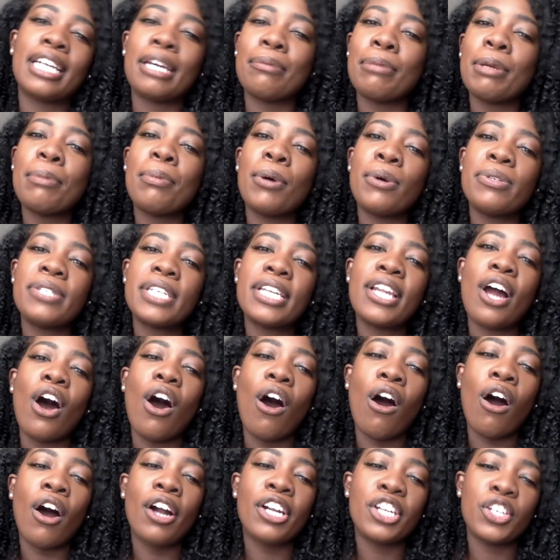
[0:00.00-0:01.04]
Keep me posted
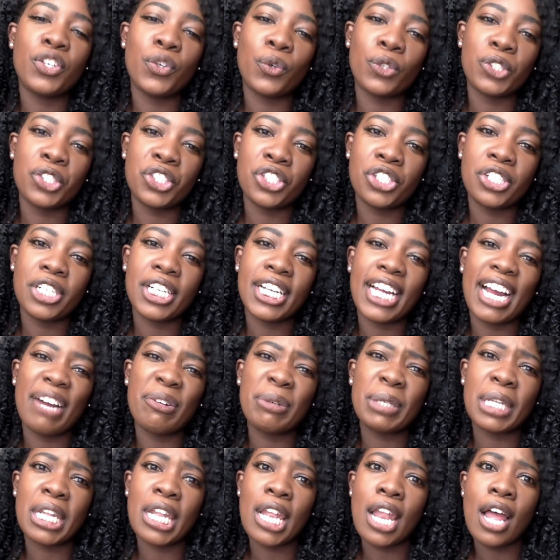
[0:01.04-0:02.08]
on your journey. I
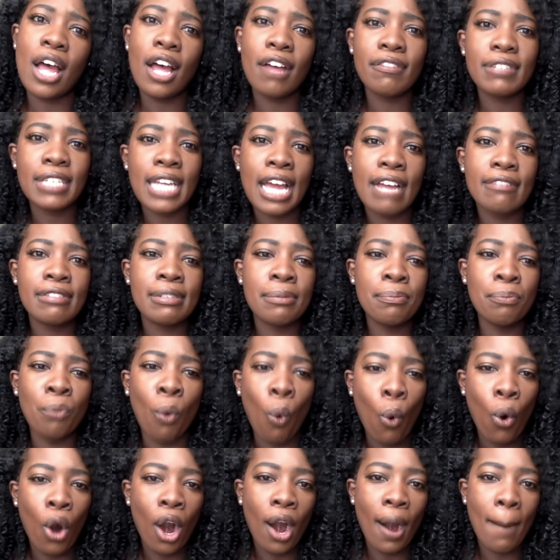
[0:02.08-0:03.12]
would love to have some
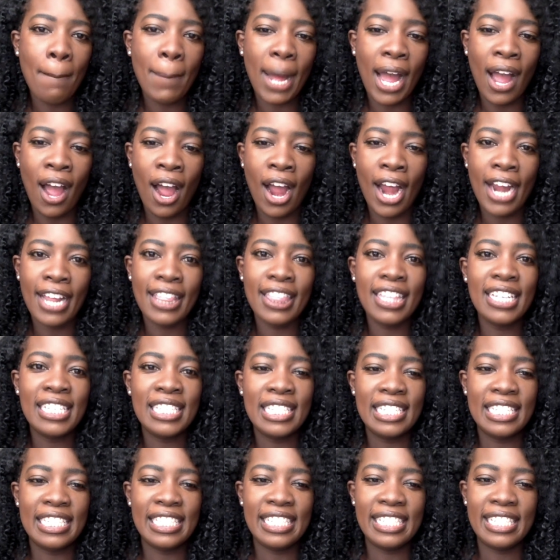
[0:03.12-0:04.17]
more behind the
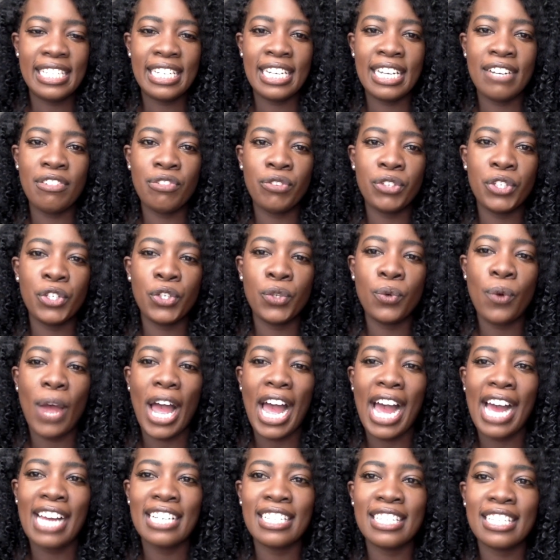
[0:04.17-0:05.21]
scenes tea for you
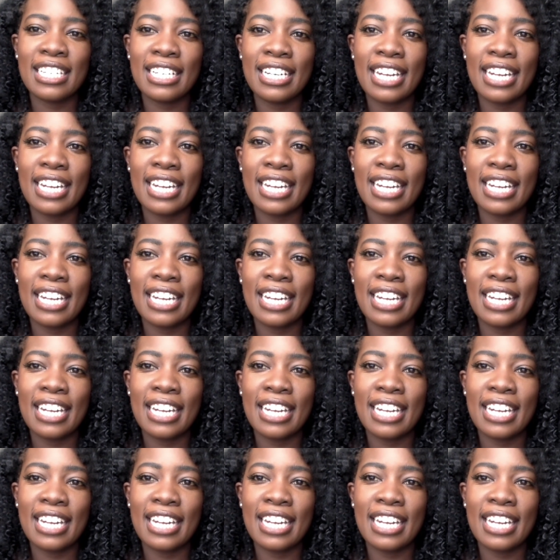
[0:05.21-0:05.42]
as the